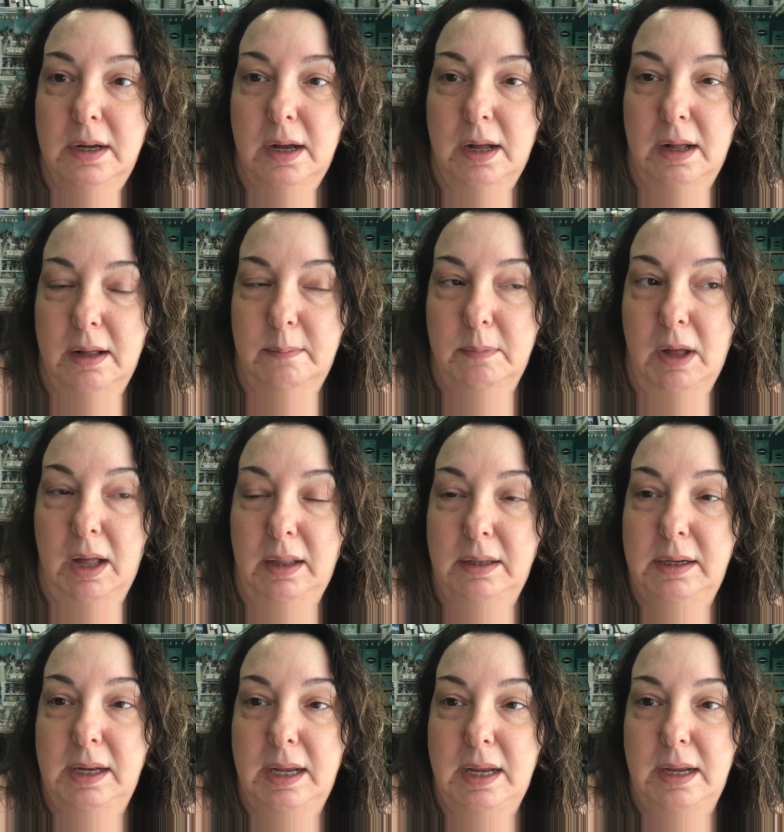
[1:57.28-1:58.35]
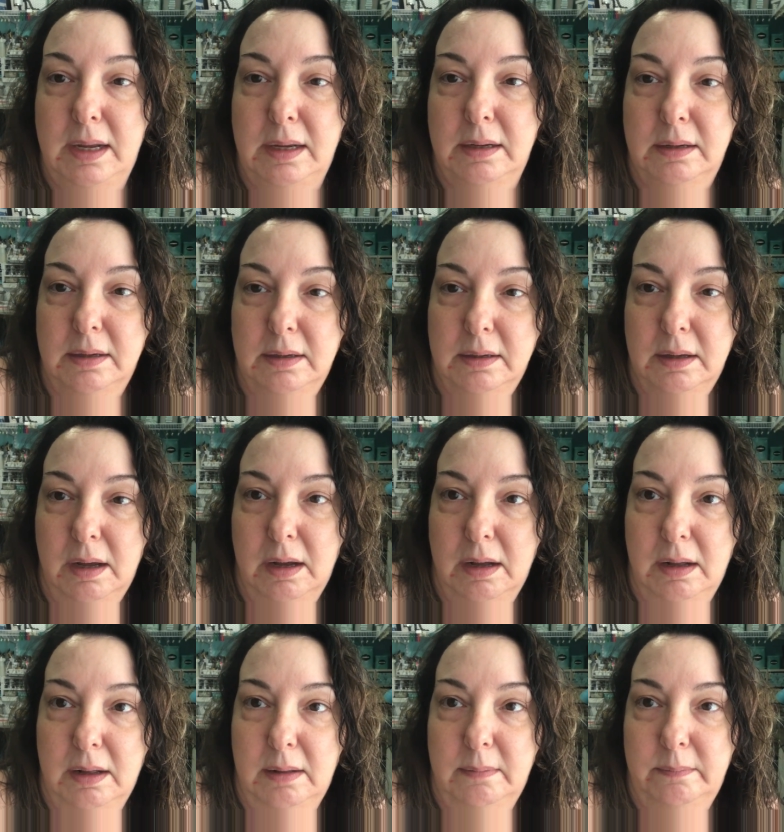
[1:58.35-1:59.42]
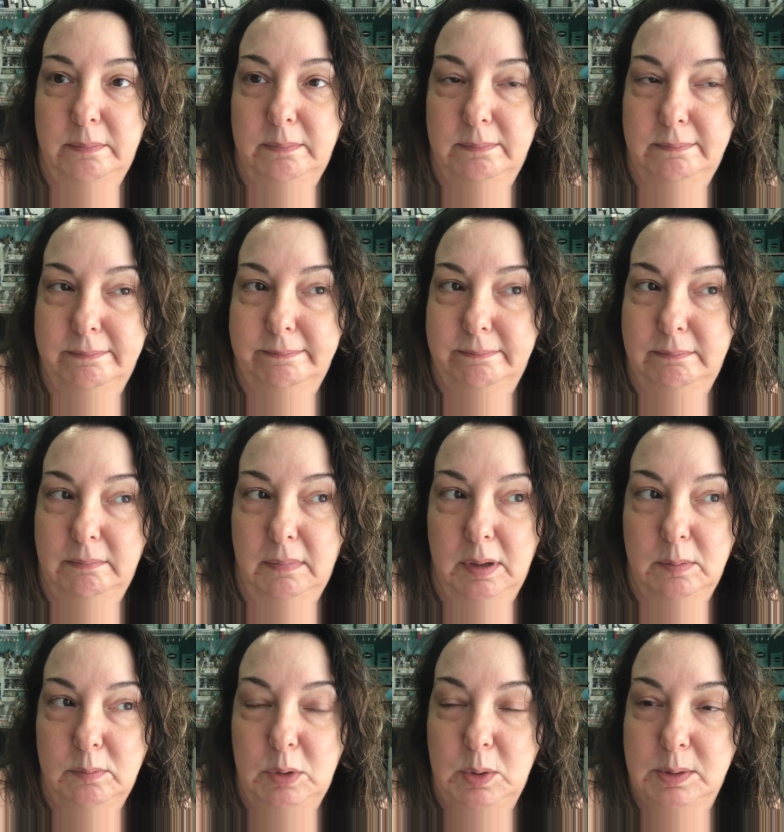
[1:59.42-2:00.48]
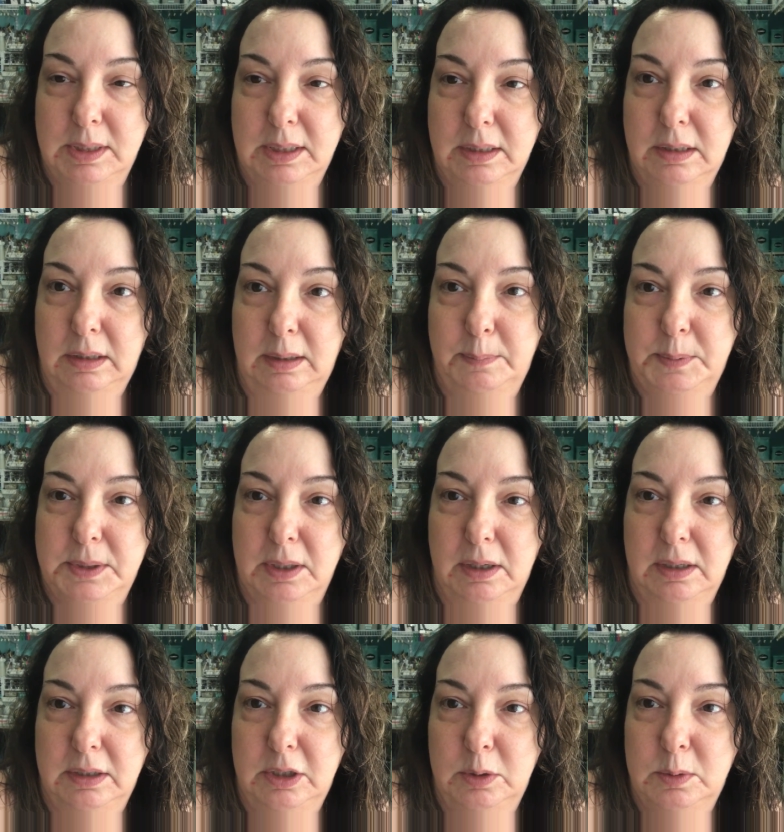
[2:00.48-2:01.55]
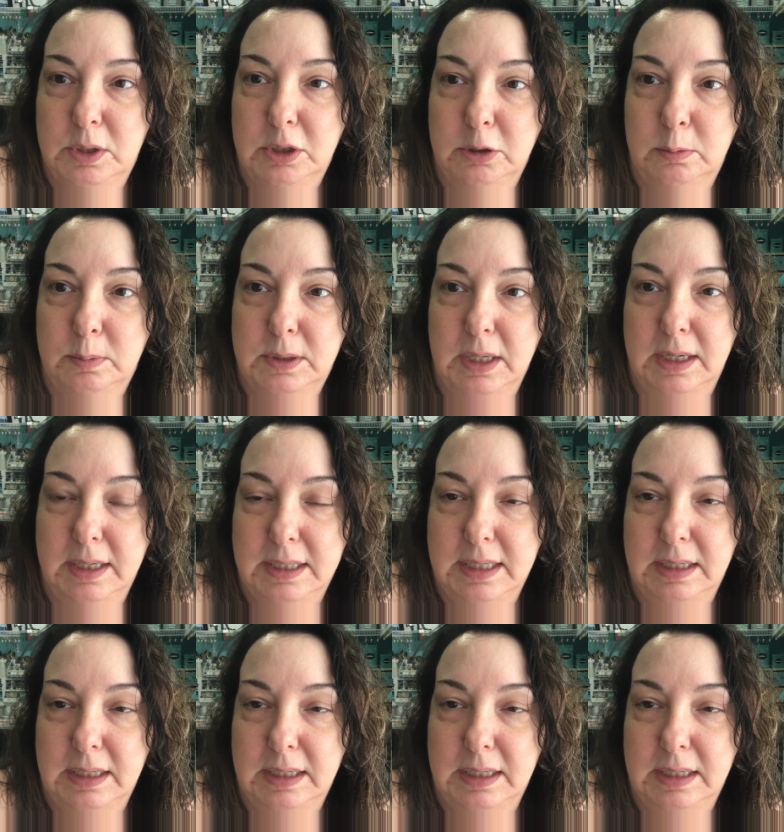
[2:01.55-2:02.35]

um, holiday um, music clips on YouTube that I